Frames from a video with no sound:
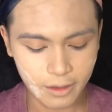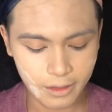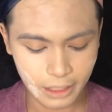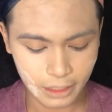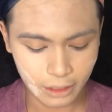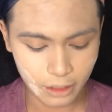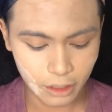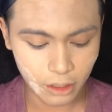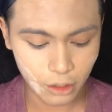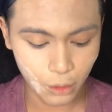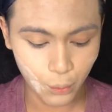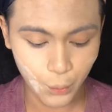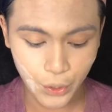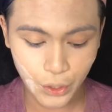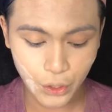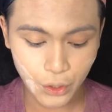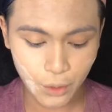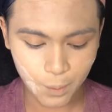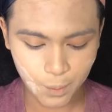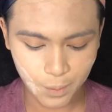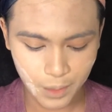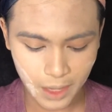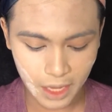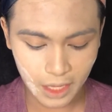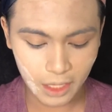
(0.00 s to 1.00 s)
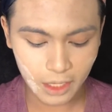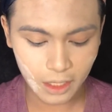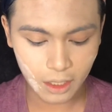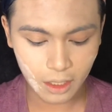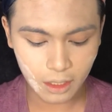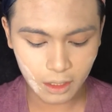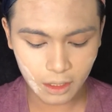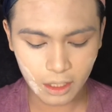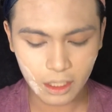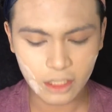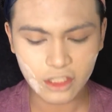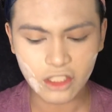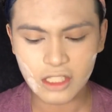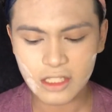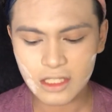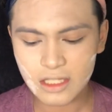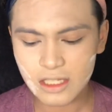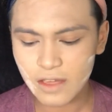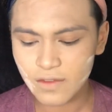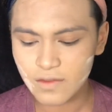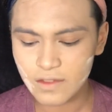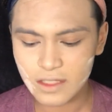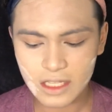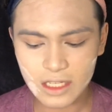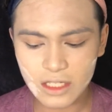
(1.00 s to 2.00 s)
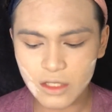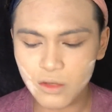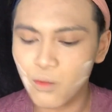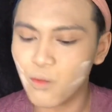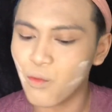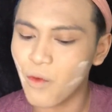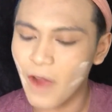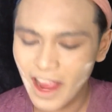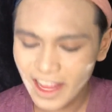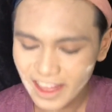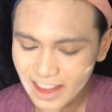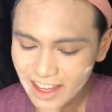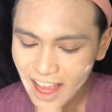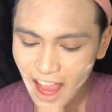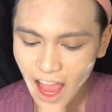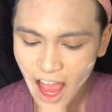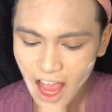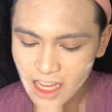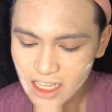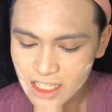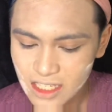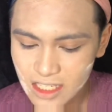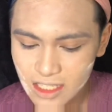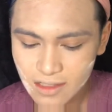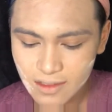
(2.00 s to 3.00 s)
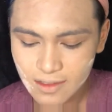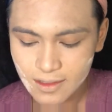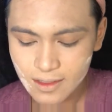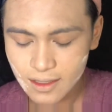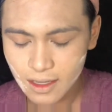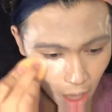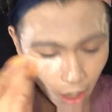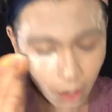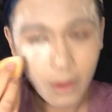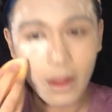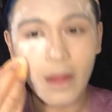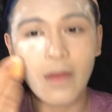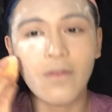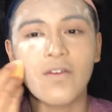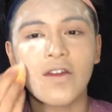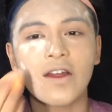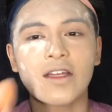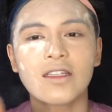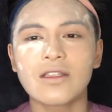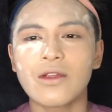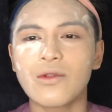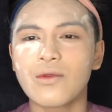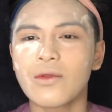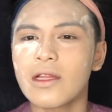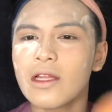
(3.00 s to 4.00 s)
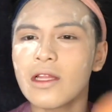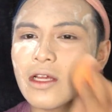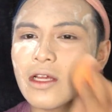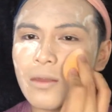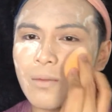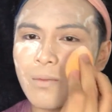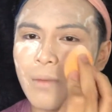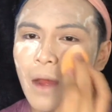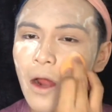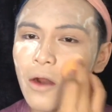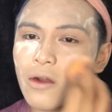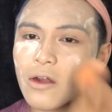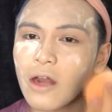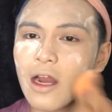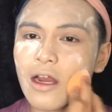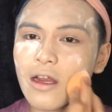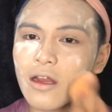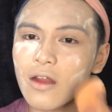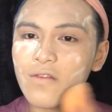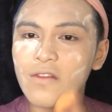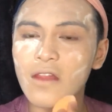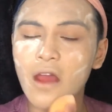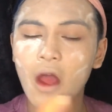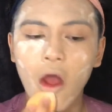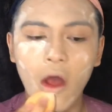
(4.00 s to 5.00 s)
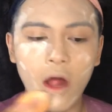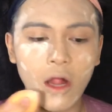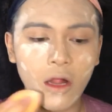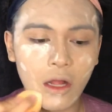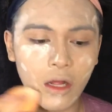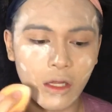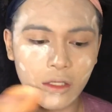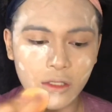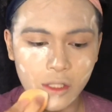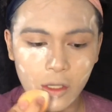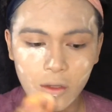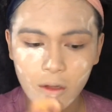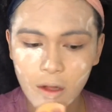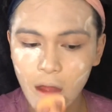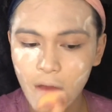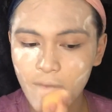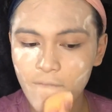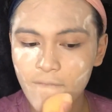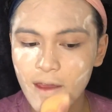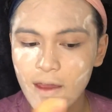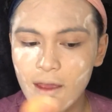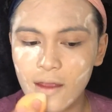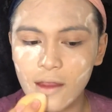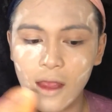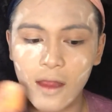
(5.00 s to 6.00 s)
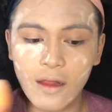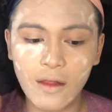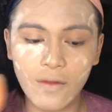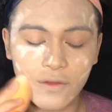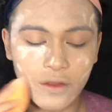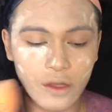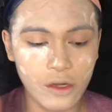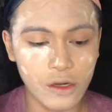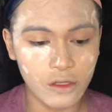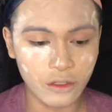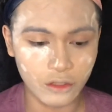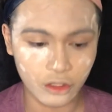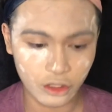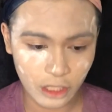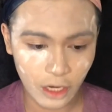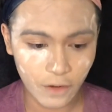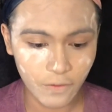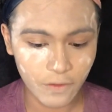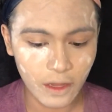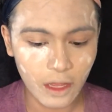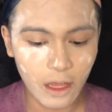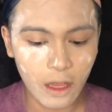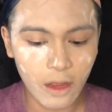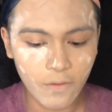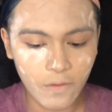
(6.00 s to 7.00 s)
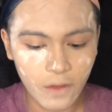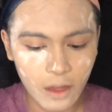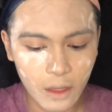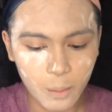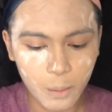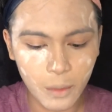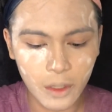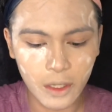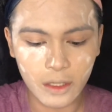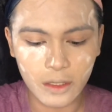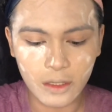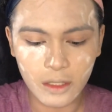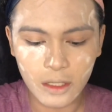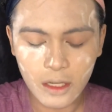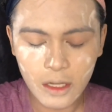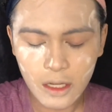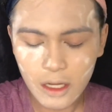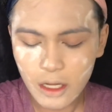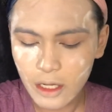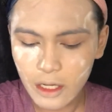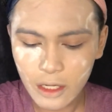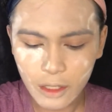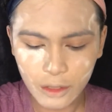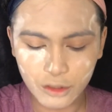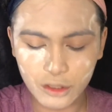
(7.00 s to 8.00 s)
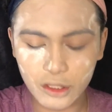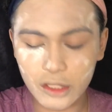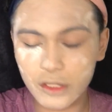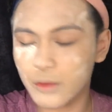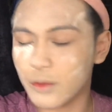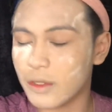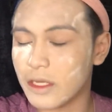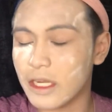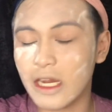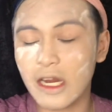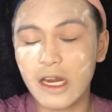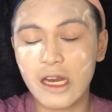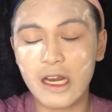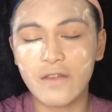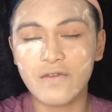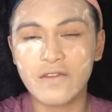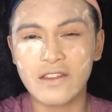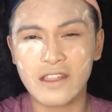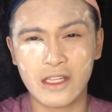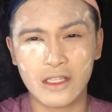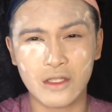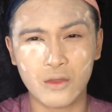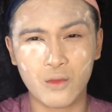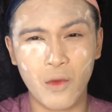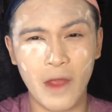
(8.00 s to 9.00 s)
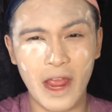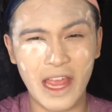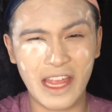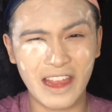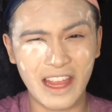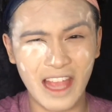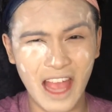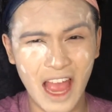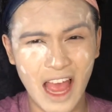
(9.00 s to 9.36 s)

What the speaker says: like you know when you bake, it just leaves this white cast. However, it's a good powder. I love the oil control of it, I love the longevity of it, but just really leaves this white